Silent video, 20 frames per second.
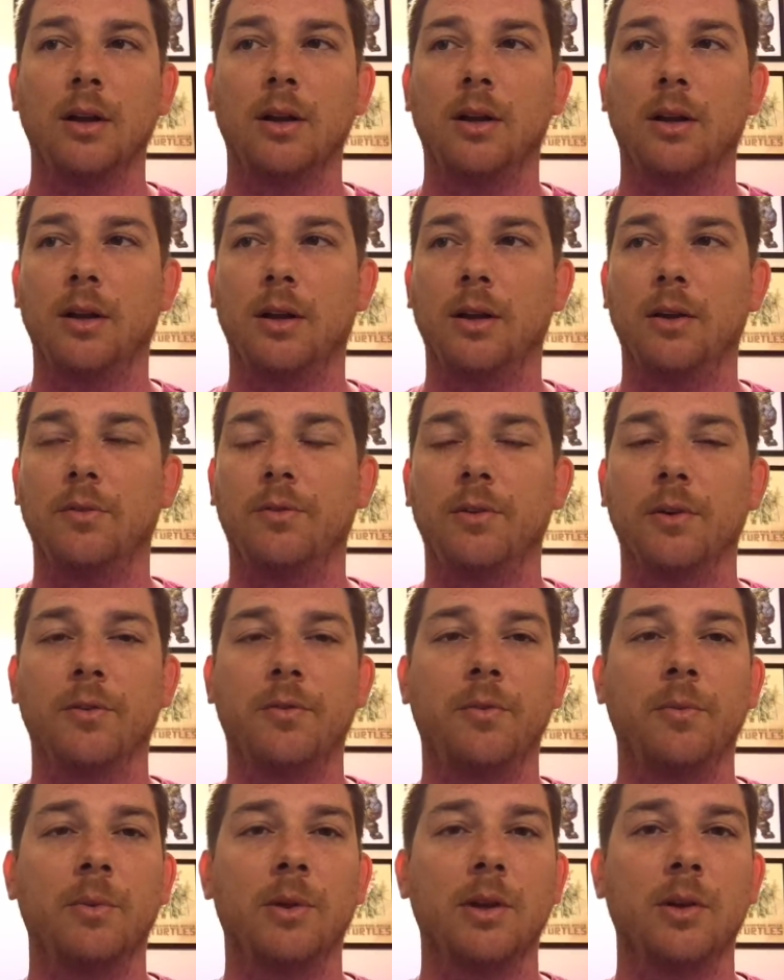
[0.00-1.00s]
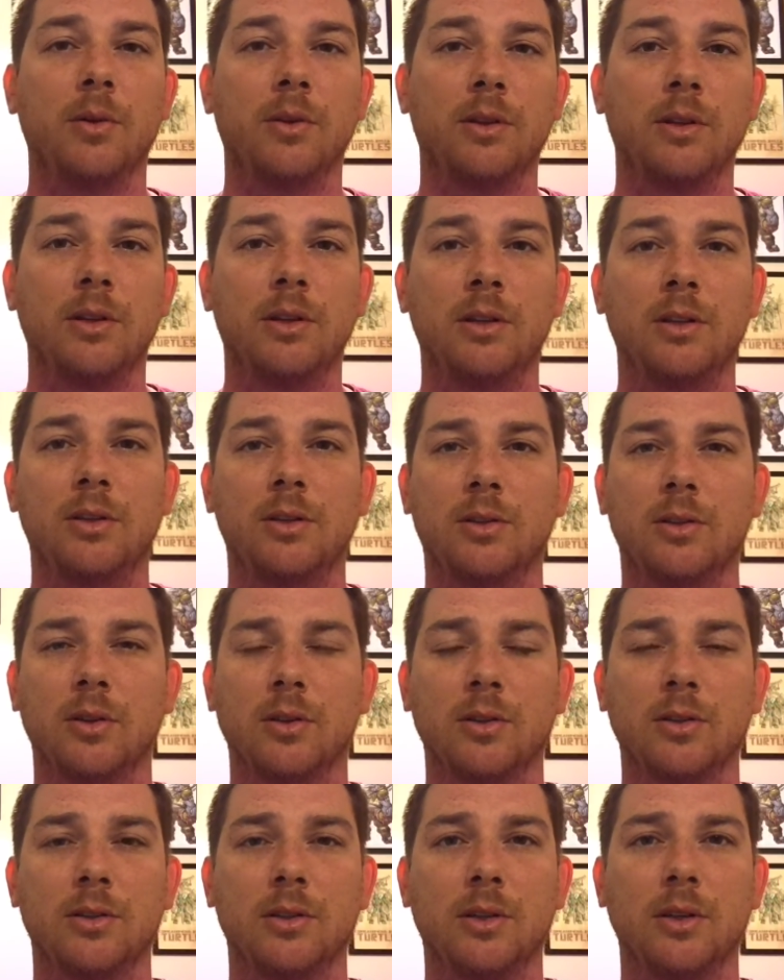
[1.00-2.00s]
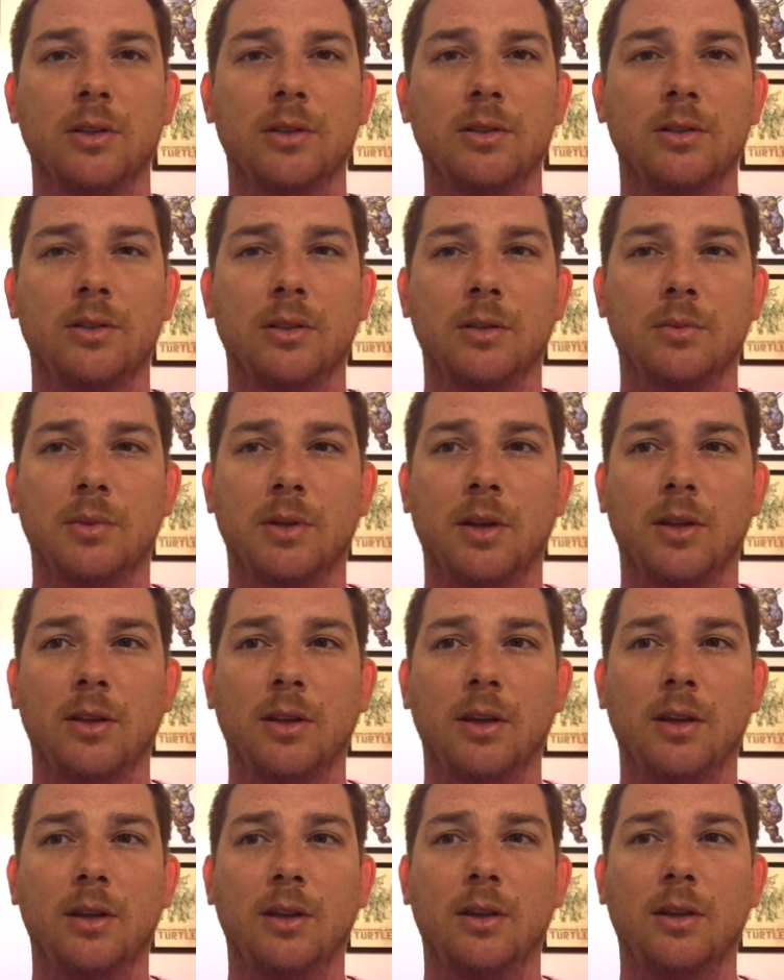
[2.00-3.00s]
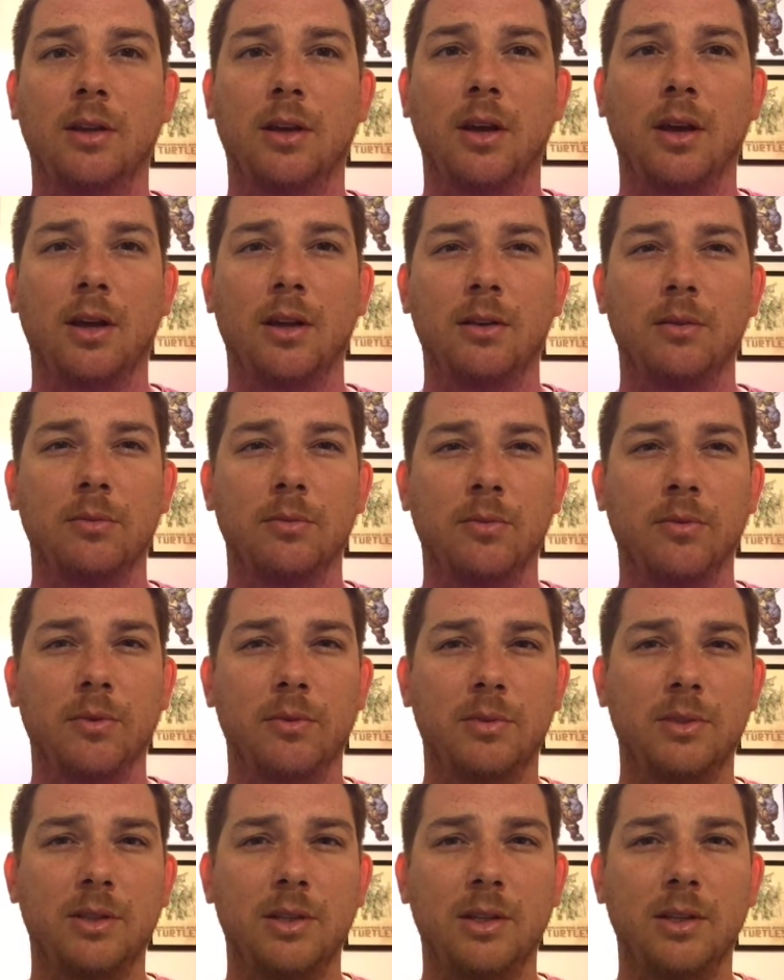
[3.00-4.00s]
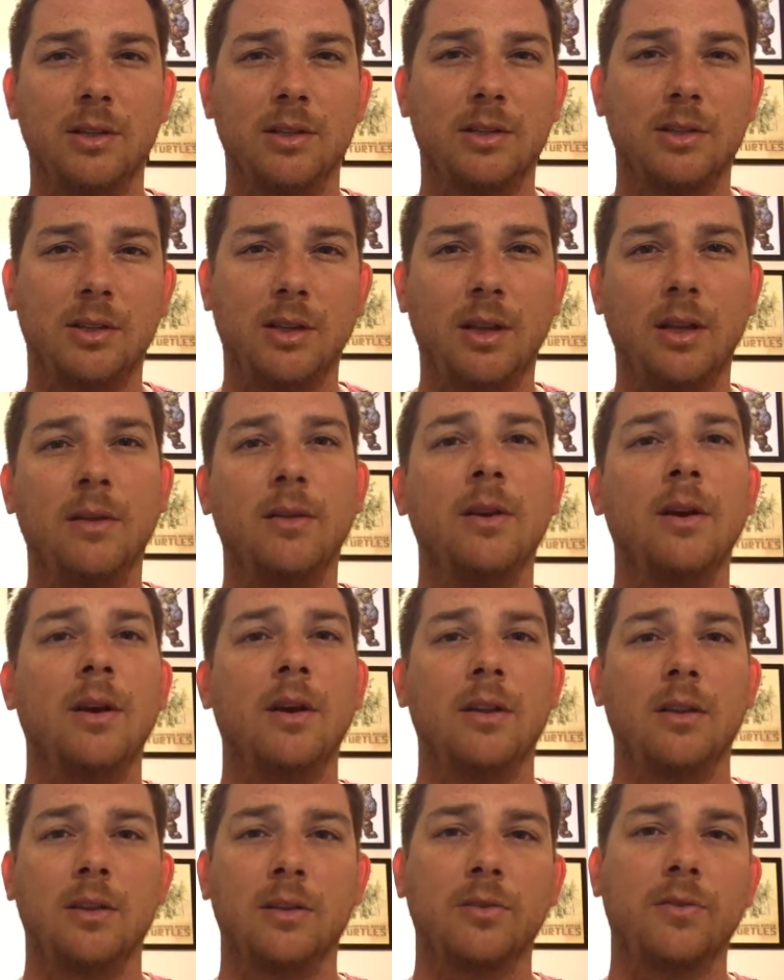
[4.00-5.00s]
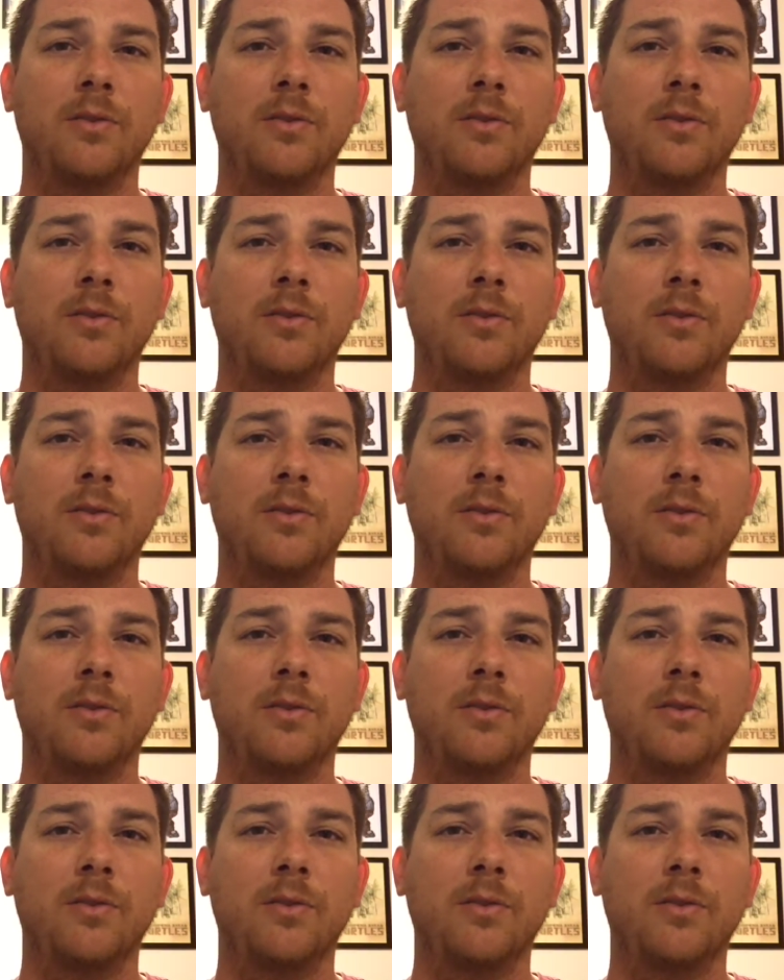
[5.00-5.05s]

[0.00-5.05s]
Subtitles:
If you're familiar with the Ninja Turtles series in terms of how they cut from scene to scene, this